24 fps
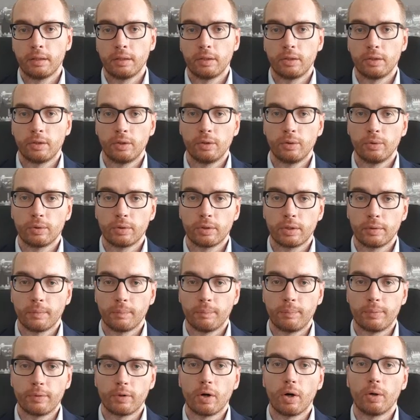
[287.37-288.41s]
look
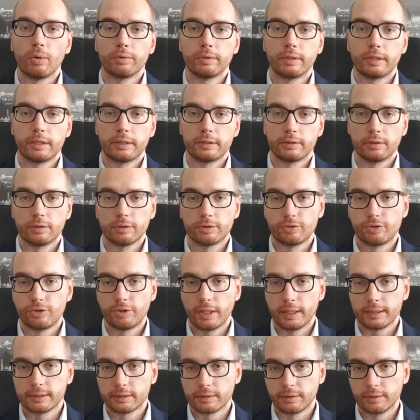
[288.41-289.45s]
broader, not
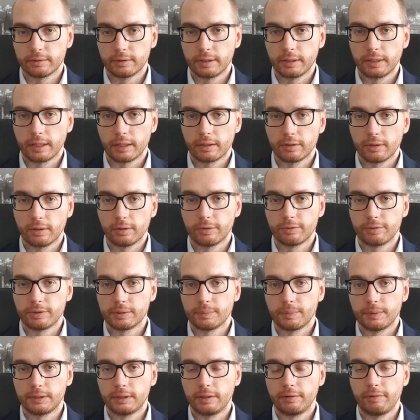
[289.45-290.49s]
just on the technology
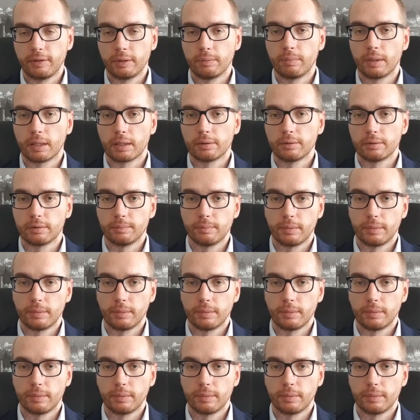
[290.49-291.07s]
specific, but